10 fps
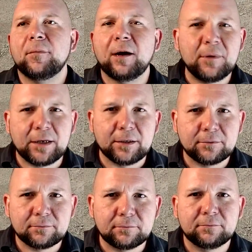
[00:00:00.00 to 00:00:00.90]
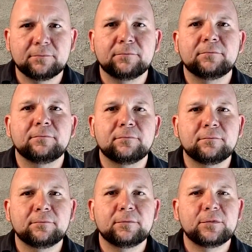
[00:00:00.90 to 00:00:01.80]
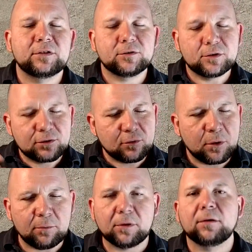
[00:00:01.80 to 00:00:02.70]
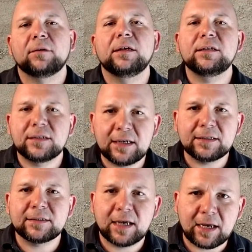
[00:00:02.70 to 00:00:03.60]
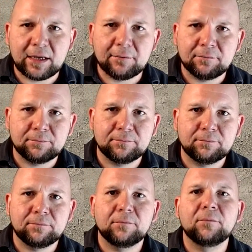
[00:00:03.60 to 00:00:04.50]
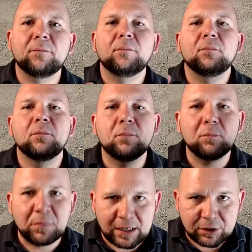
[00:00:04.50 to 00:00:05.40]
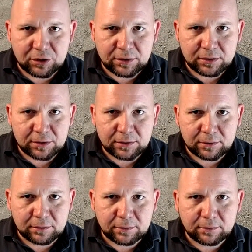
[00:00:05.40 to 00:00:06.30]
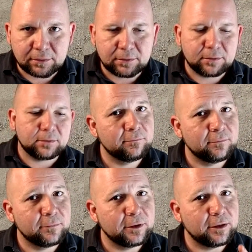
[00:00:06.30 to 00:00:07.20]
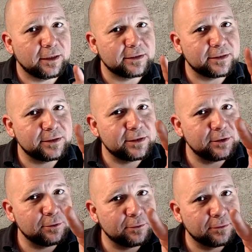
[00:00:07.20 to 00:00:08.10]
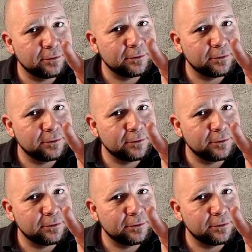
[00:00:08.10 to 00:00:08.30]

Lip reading: I'm in it. So just remember, it takes time. Patience. Lesson 2.